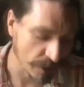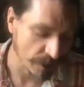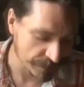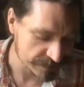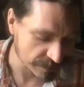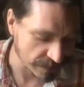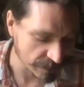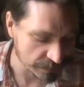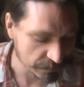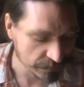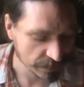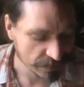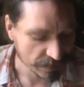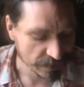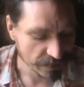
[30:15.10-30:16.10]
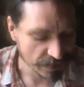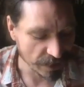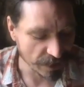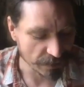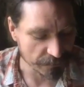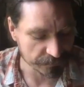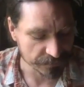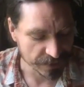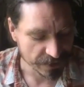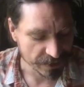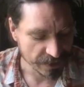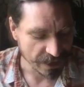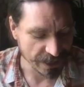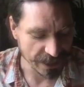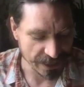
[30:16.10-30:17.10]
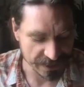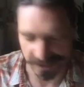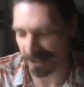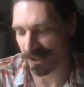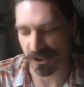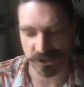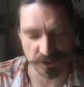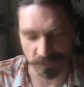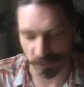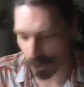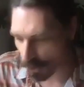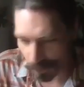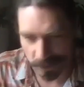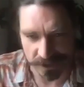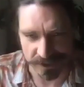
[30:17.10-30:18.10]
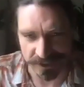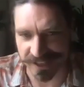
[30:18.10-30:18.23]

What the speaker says: the time. And I think there's some cool